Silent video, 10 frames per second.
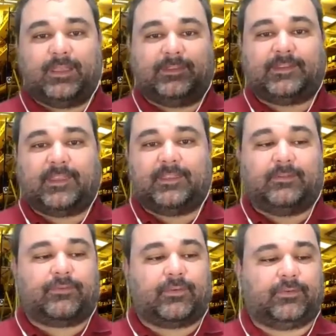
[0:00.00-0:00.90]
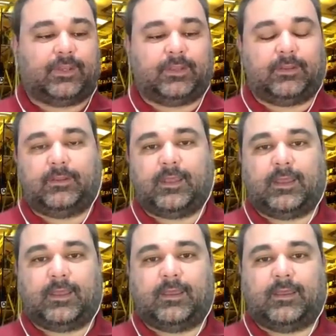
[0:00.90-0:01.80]
something from an
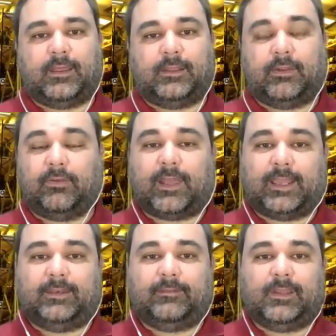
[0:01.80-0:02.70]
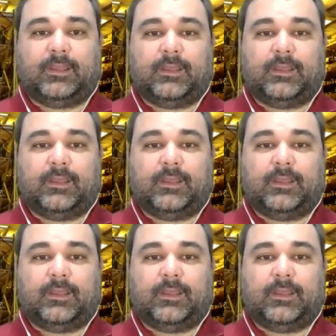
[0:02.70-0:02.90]
online